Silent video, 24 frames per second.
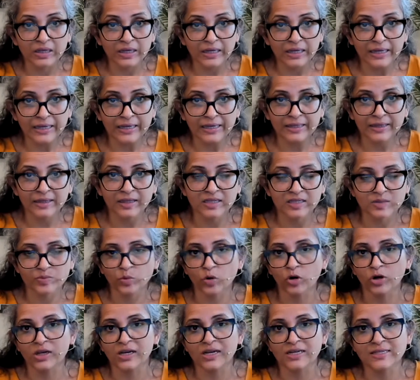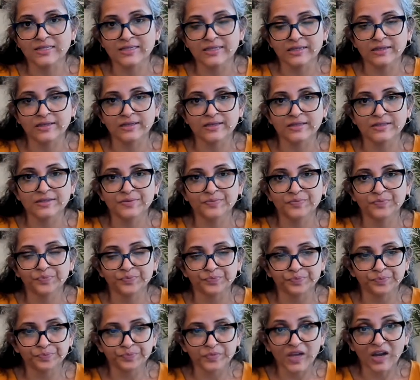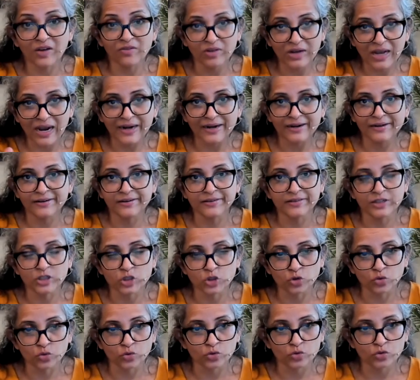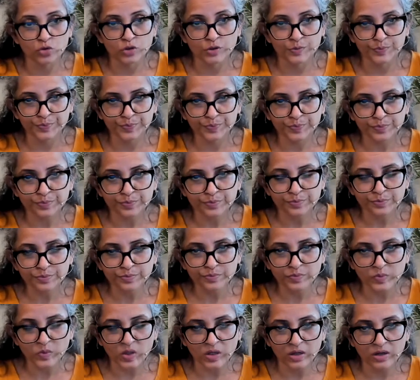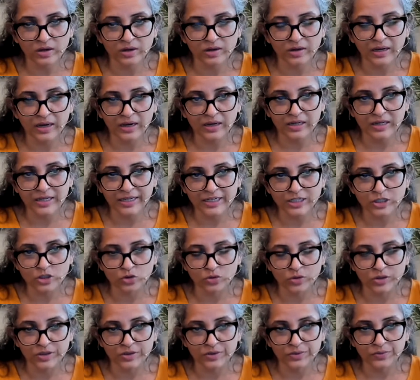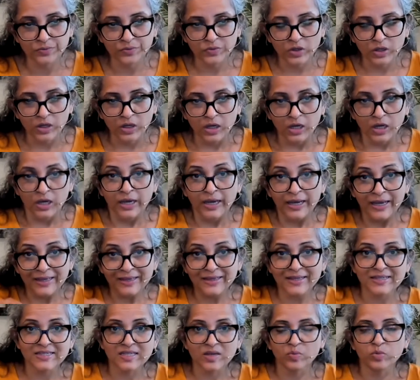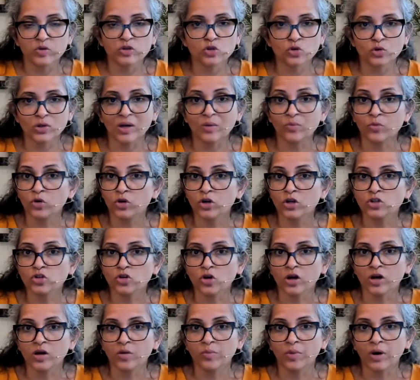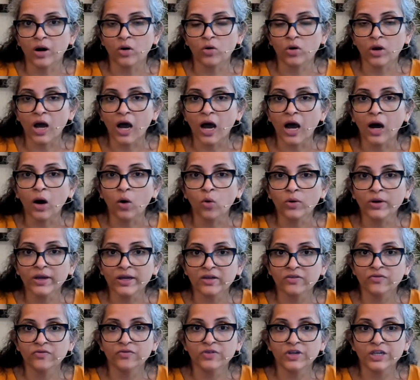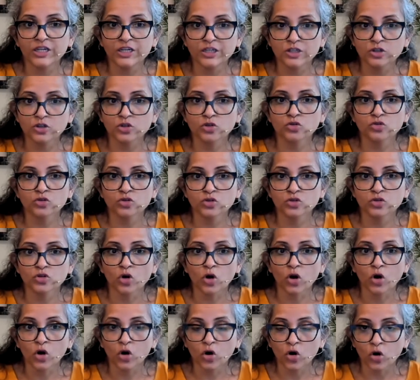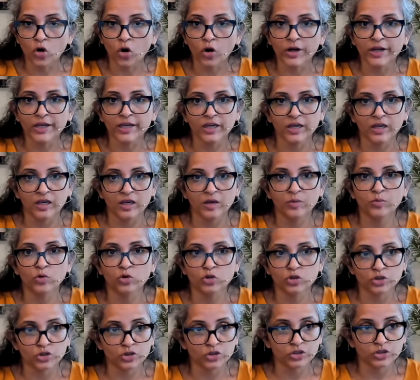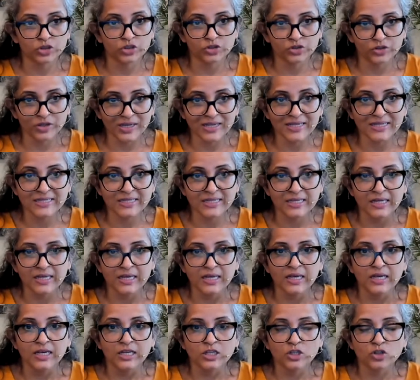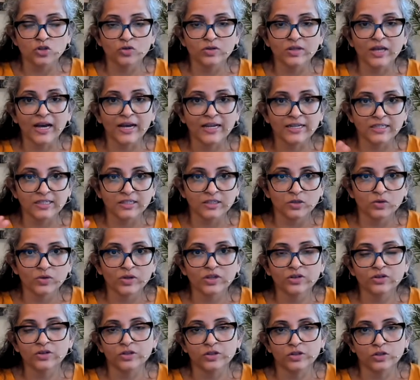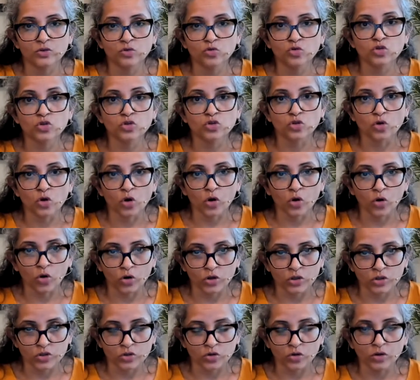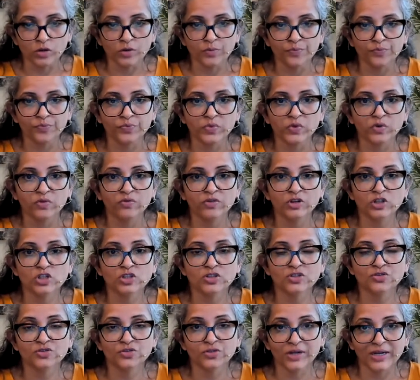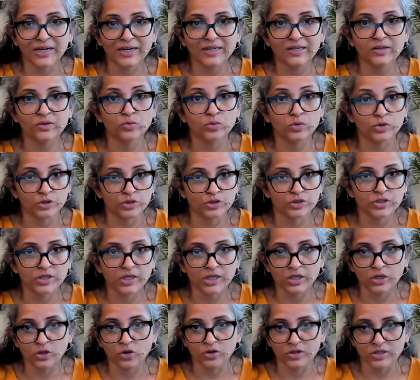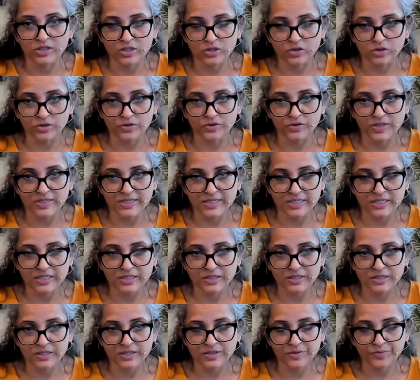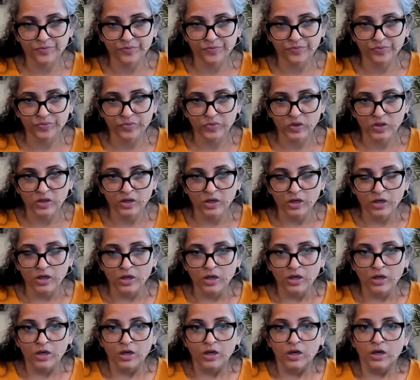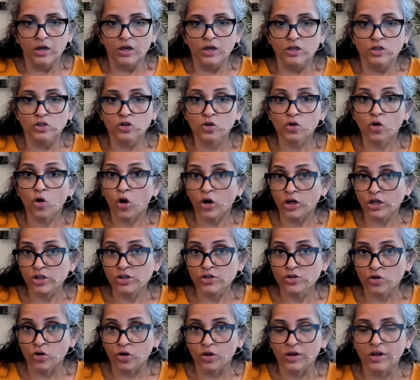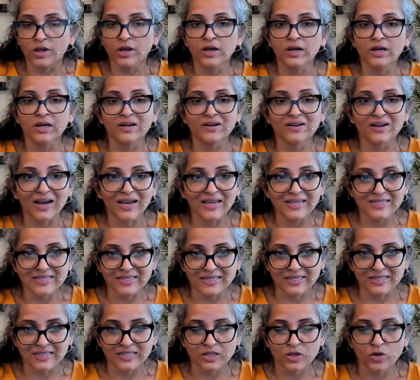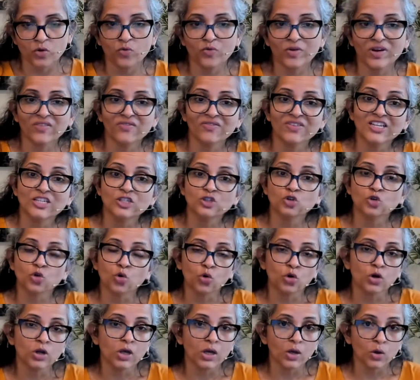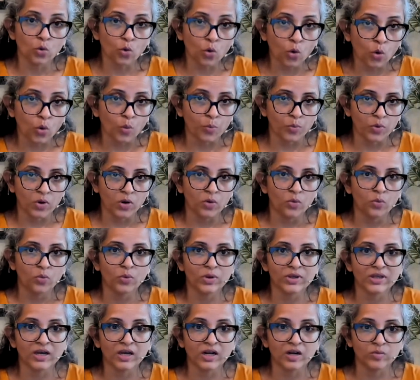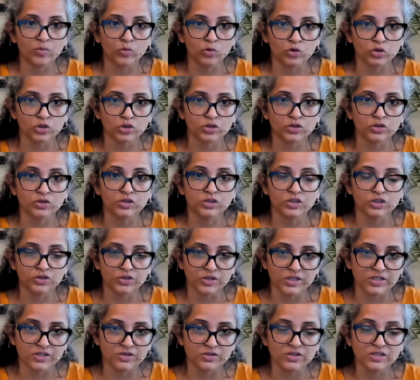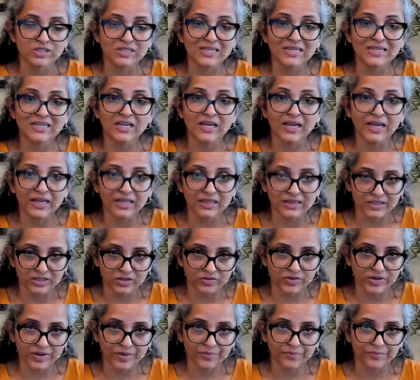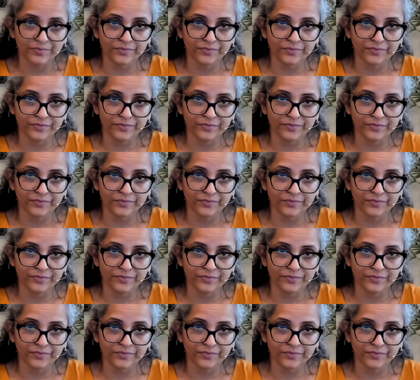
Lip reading: in this podcast series. I will add it in the show notes, a link to it. In this episode, I'm going to talk about how can we reduce your chronic emotional stress so that you can reduce your cortisol, which is directly worsening your insulin resistance. So cortisol rises when we don't cope with our emotional stressors in a healthy way.